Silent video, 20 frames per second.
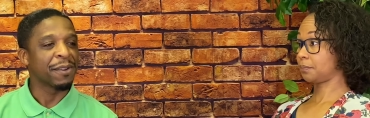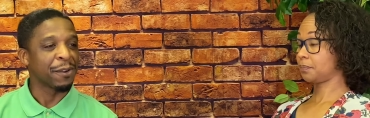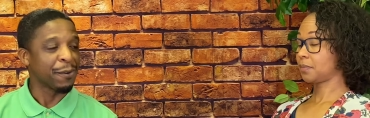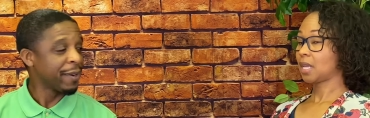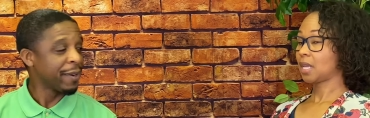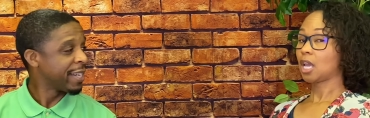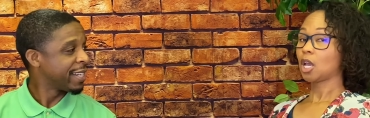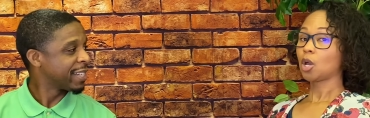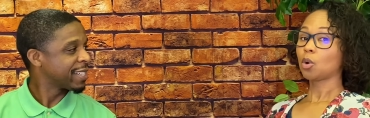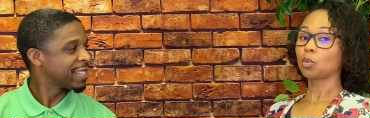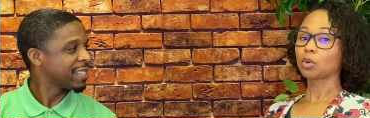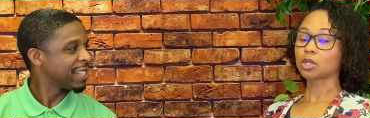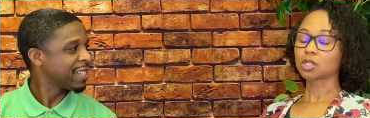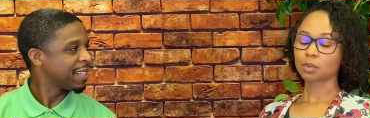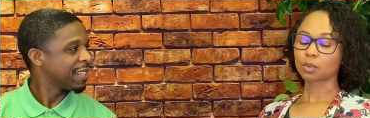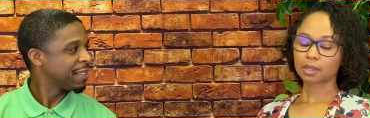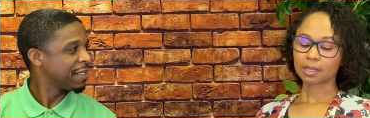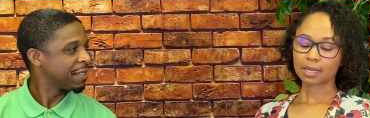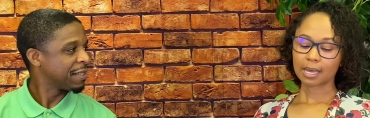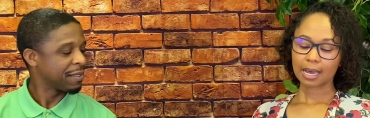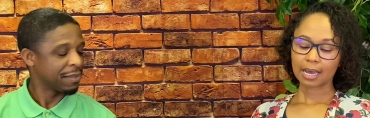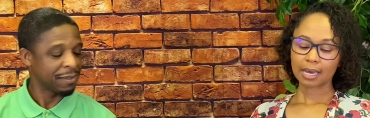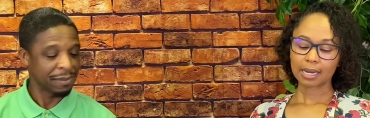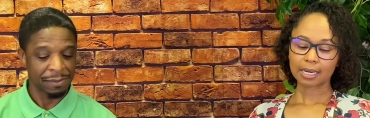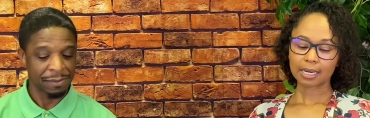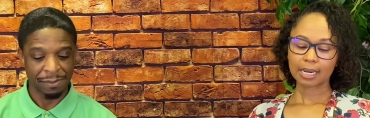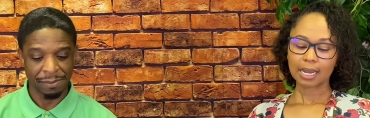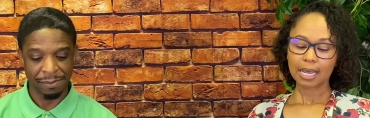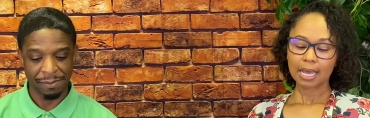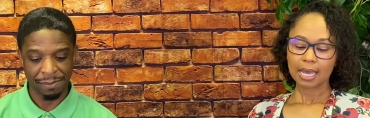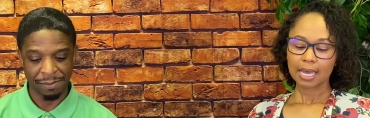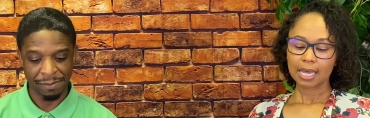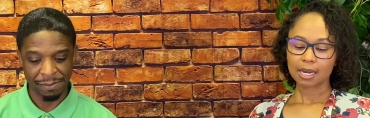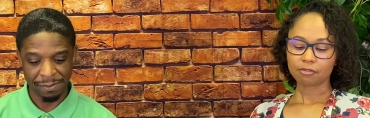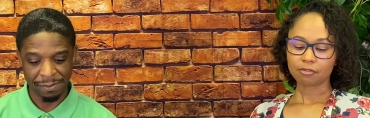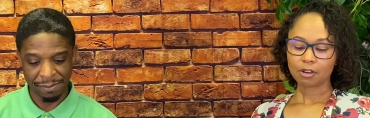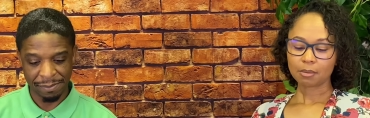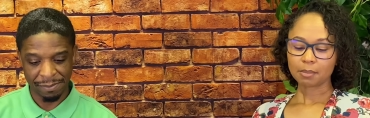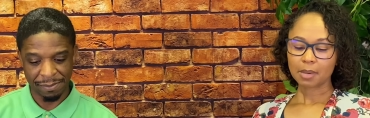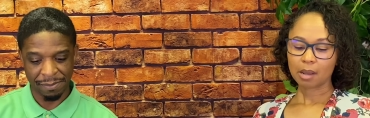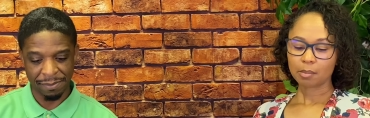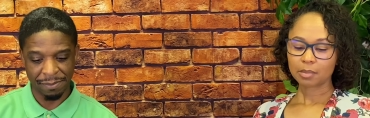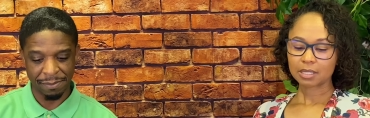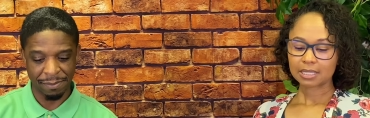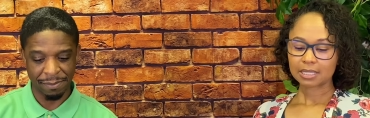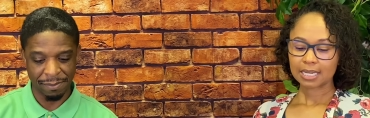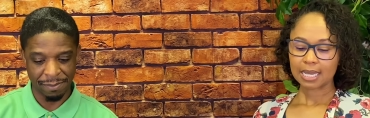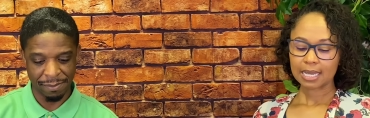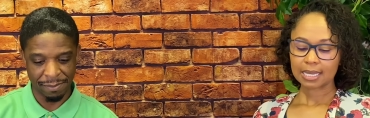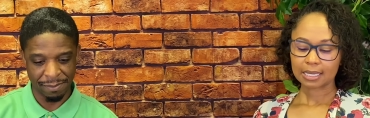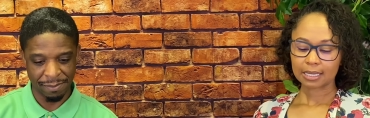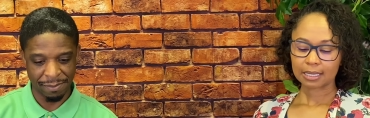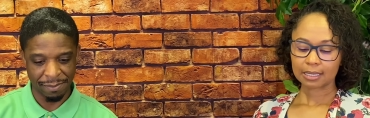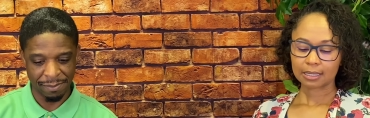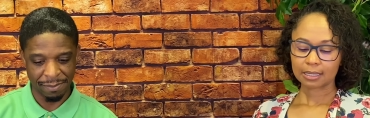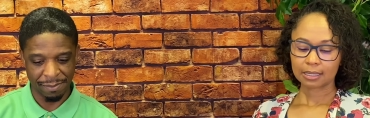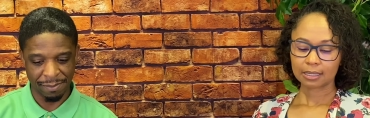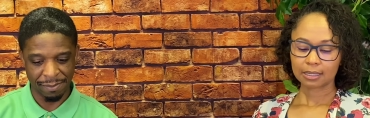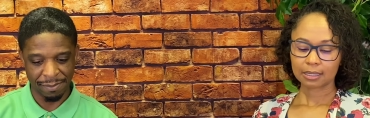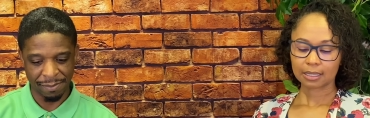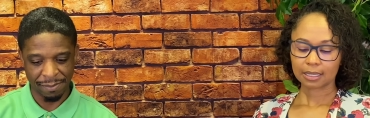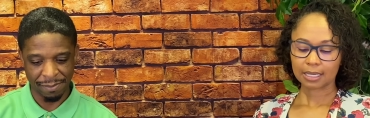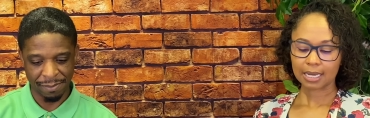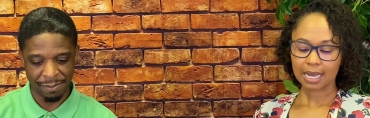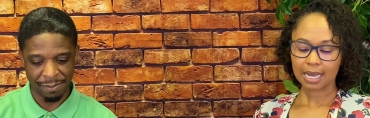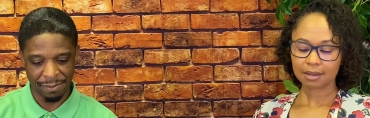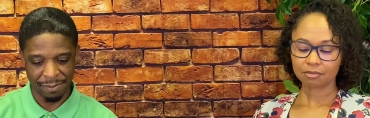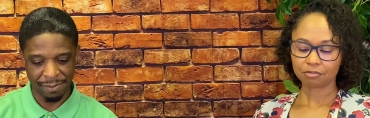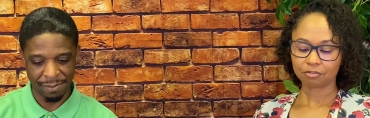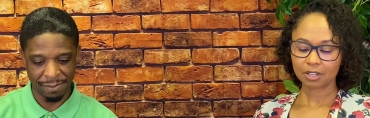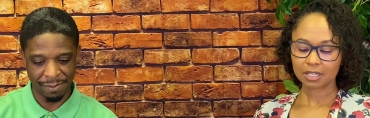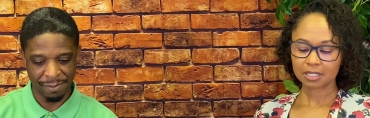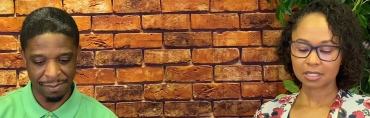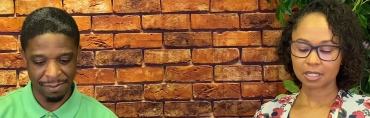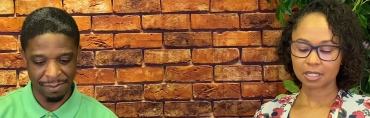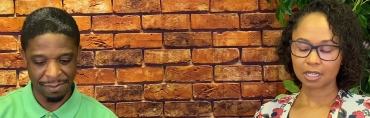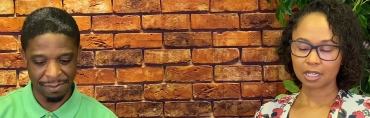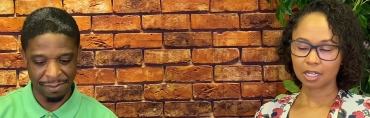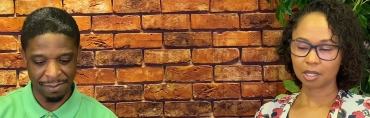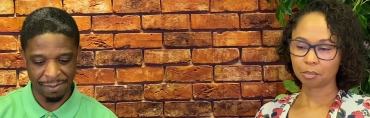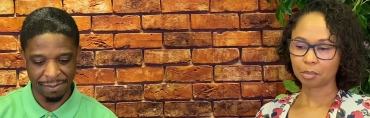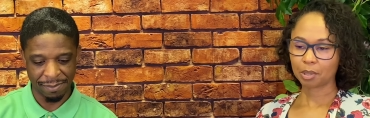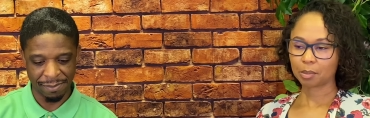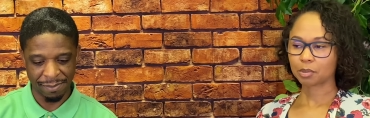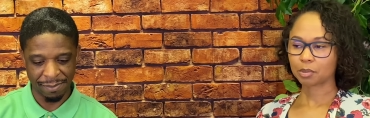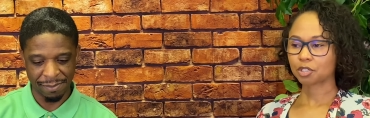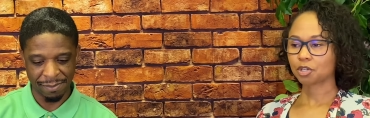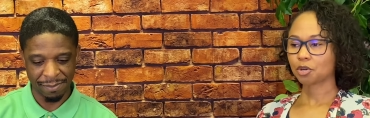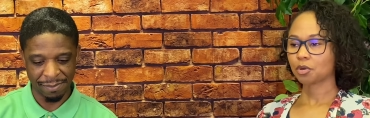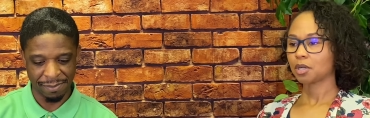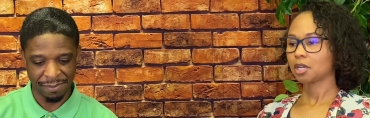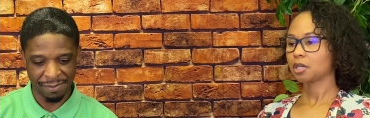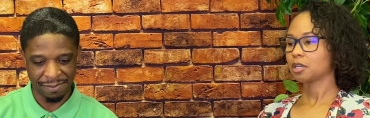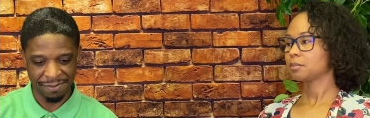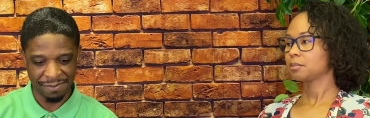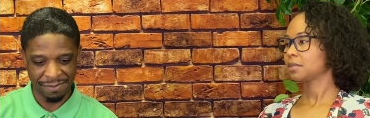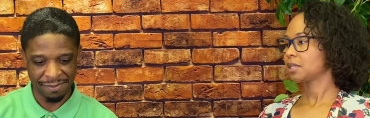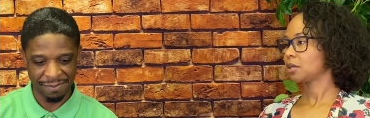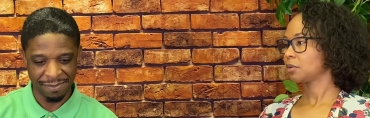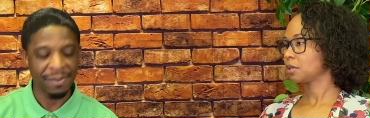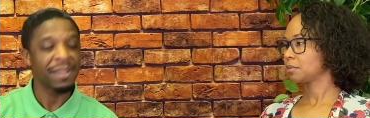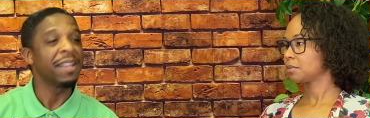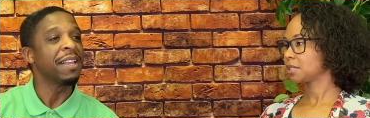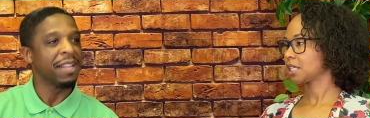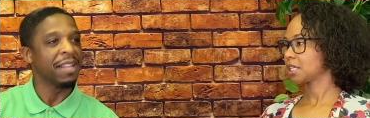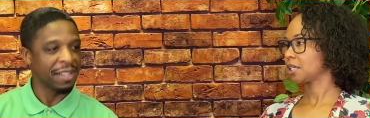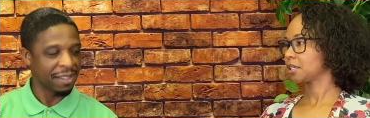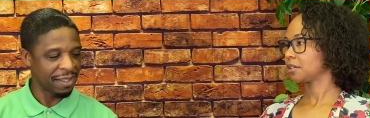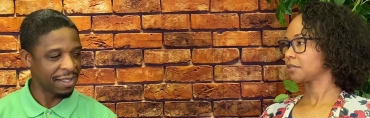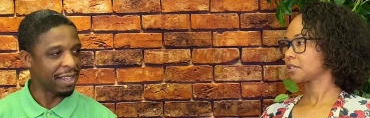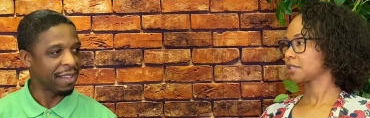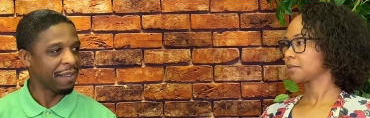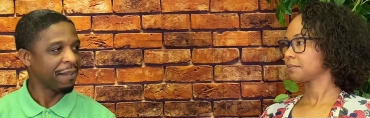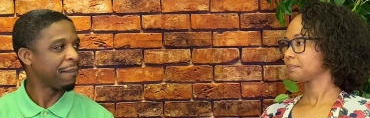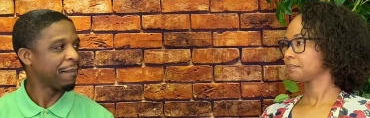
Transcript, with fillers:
Speaker 1: Correct. Was with God, and and if I'm not mistaken, God fixed it, and then people turned on them on themselves. Yeah.